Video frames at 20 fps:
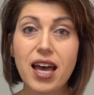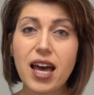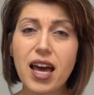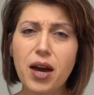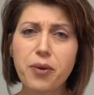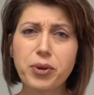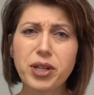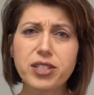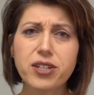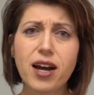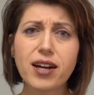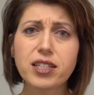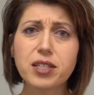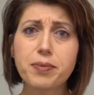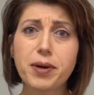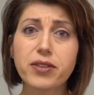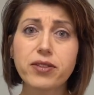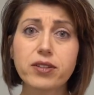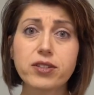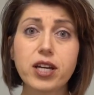And we talked
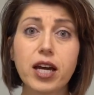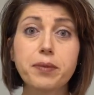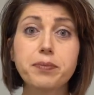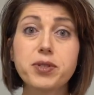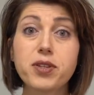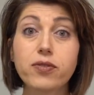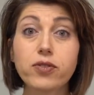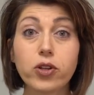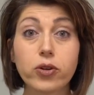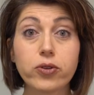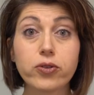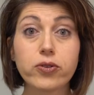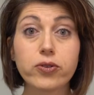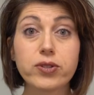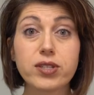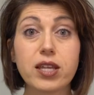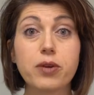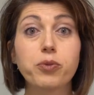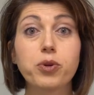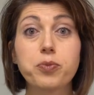about the types of learners
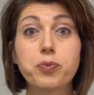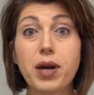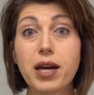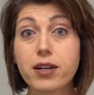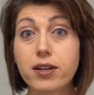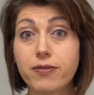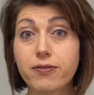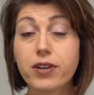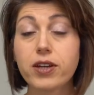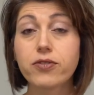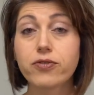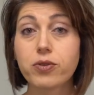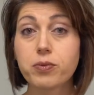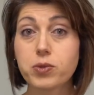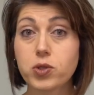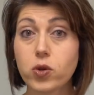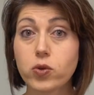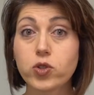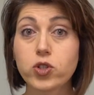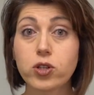that would benefit from
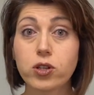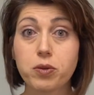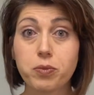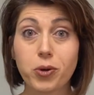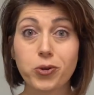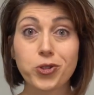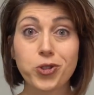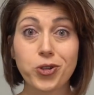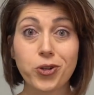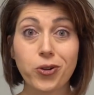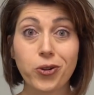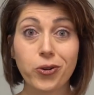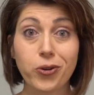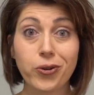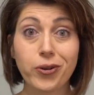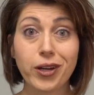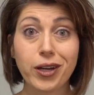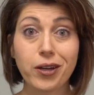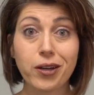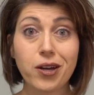social and emotional
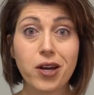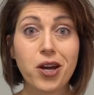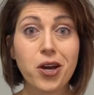learning,